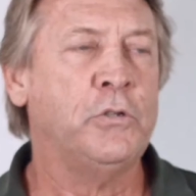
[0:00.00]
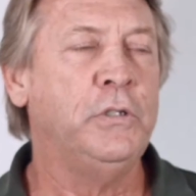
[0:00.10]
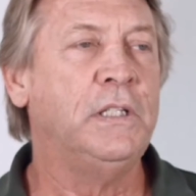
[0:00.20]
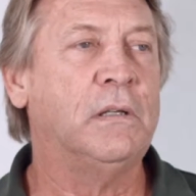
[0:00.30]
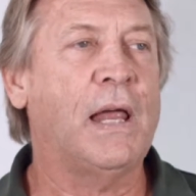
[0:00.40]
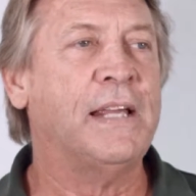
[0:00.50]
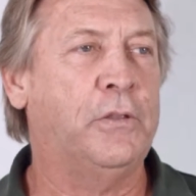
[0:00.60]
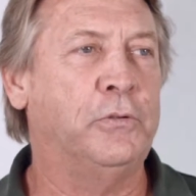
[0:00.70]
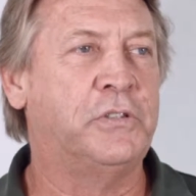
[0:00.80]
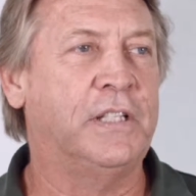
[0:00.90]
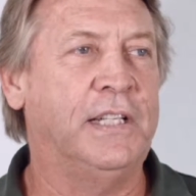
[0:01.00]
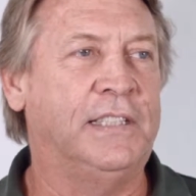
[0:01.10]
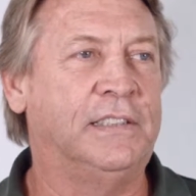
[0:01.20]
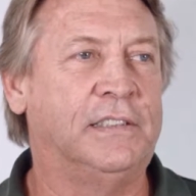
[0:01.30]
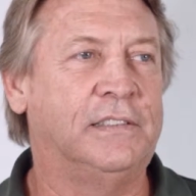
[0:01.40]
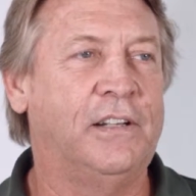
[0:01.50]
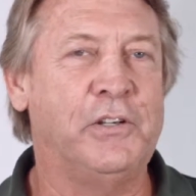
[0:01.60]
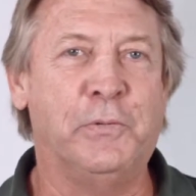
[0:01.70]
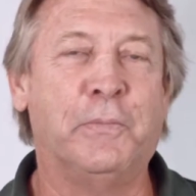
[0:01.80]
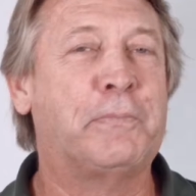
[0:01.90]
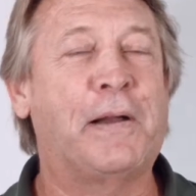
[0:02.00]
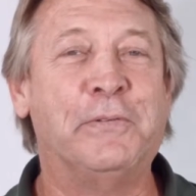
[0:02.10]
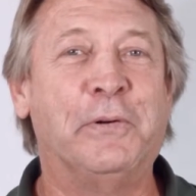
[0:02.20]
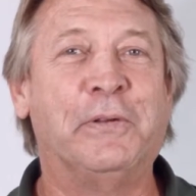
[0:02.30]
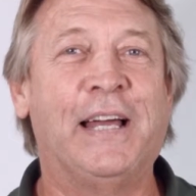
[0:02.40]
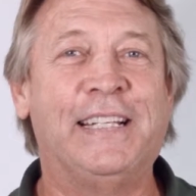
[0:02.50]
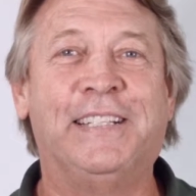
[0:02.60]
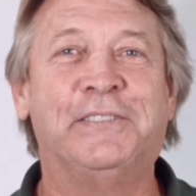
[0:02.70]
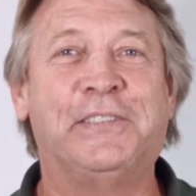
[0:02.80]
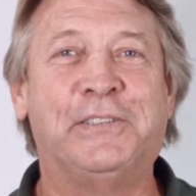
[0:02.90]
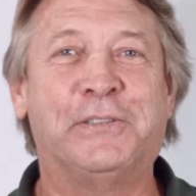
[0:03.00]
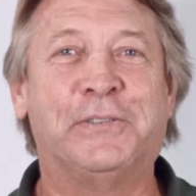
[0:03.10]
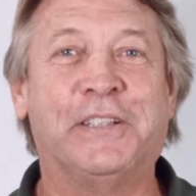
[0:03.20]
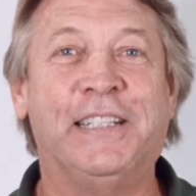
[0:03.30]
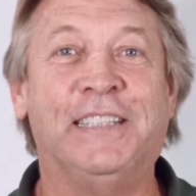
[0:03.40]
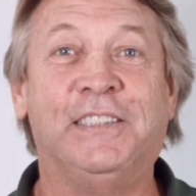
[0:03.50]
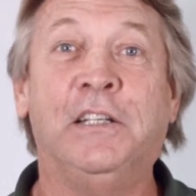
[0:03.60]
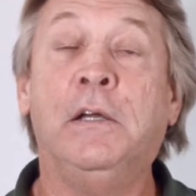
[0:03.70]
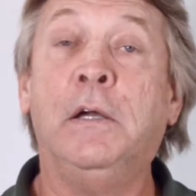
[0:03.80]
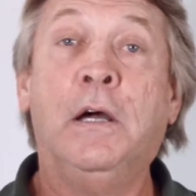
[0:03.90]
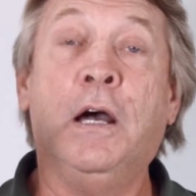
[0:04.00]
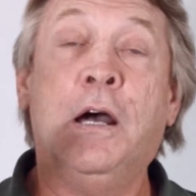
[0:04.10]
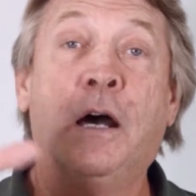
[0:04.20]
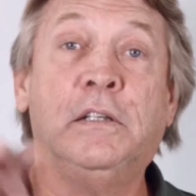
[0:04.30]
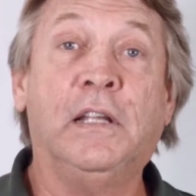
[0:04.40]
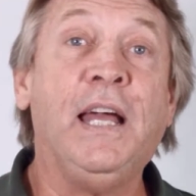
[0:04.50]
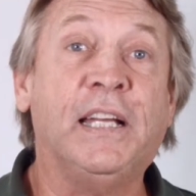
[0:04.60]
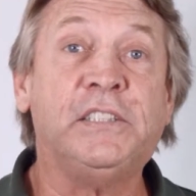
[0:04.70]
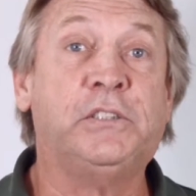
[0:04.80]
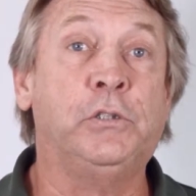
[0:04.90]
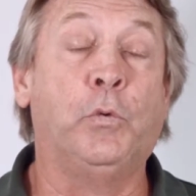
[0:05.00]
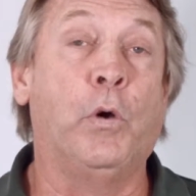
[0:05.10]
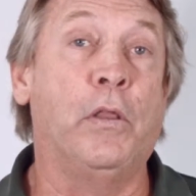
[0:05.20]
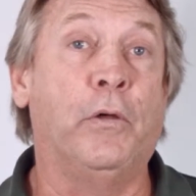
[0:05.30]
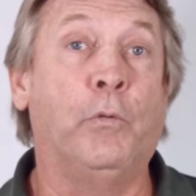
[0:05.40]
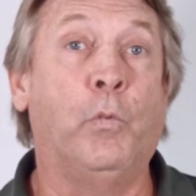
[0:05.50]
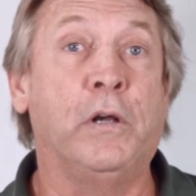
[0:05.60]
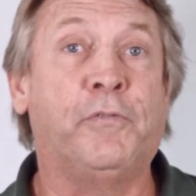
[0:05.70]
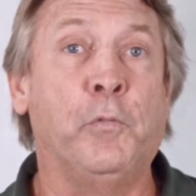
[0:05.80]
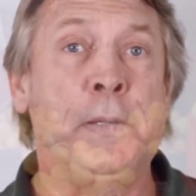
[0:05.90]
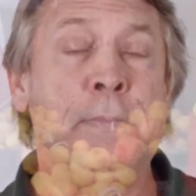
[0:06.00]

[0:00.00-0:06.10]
So you need to like those things, or you probably won't like Citrus for Kids. Unless you're one of the wonderful